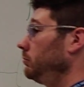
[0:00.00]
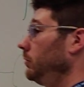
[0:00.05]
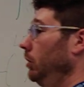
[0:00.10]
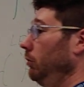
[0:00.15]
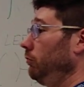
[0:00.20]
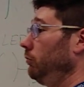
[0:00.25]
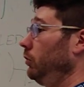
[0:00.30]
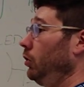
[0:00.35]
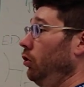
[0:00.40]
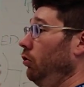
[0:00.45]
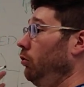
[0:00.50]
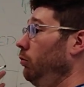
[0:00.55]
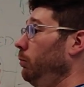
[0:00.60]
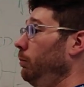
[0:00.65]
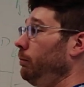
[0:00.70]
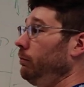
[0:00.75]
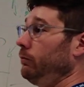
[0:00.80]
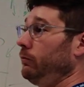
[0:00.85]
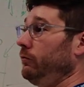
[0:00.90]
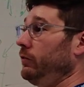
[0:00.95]
If
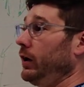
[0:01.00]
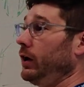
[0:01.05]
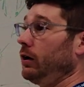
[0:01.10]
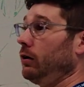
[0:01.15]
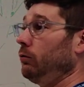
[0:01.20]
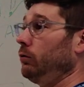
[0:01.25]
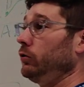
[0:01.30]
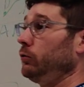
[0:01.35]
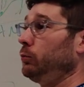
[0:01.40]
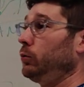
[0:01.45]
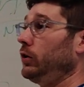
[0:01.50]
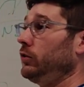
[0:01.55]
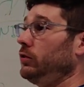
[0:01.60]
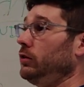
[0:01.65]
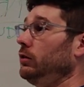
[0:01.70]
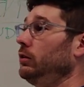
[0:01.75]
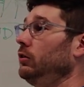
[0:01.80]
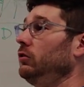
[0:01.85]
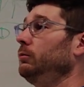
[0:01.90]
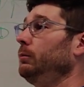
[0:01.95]
no finger was
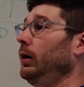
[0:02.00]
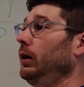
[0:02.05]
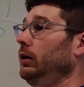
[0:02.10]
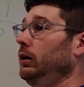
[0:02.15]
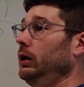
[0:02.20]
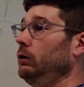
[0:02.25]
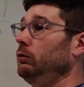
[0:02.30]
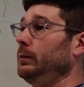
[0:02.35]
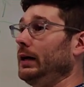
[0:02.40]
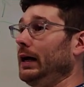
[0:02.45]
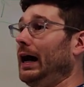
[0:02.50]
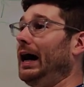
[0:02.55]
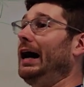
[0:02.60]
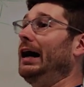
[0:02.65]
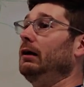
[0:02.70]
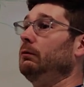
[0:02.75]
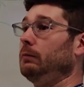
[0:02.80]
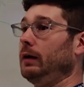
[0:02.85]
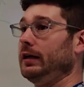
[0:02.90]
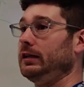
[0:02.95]
pressing this button, it would be
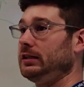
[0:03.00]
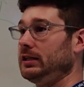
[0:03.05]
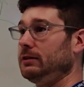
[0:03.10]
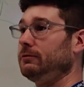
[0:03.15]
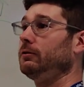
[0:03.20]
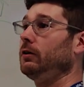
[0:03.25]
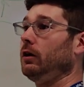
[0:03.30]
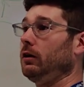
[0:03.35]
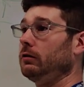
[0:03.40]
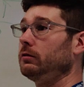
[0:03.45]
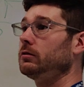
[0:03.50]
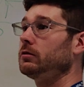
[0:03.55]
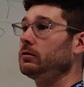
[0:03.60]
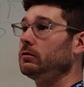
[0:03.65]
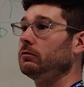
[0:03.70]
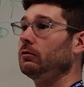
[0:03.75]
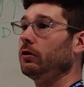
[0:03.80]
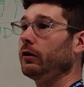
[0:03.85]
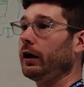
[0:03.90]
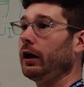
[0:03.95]
on by default,
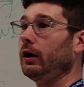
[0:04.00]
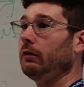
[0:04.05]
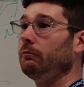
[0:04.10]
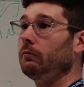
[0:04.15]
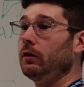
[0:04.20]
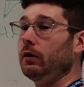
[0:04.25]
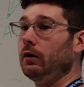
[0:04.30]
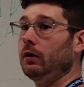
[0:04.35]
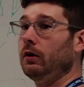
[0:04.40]
okay?